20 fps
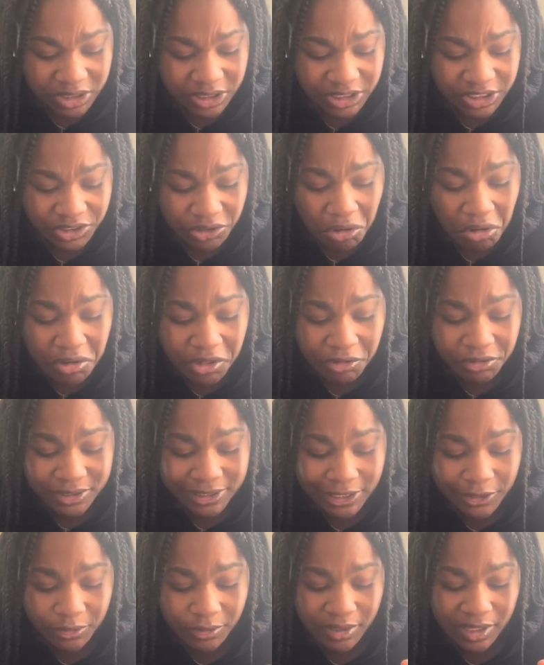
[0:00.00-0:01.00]
a song you
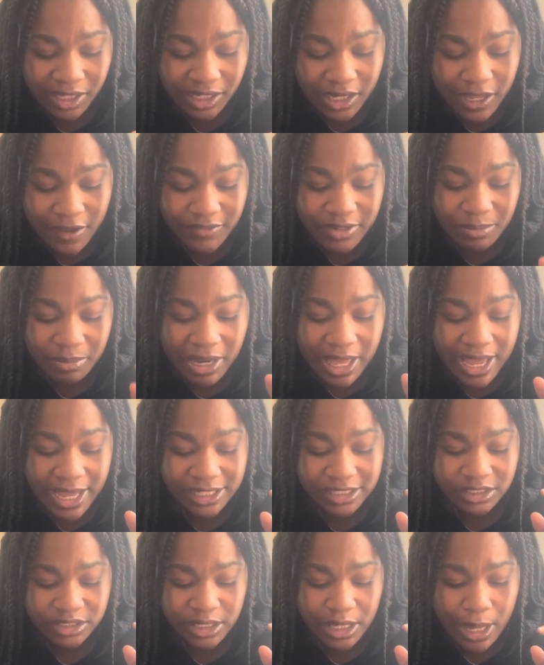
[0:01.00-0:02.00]
secretly love to blast